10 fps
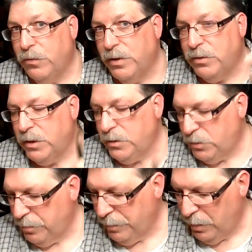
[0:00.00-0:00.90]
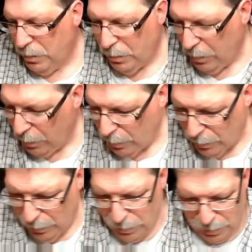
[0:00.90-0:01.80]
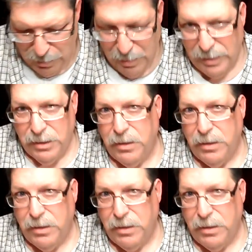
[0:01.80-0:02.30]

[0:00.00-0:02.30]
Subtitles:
25 cents in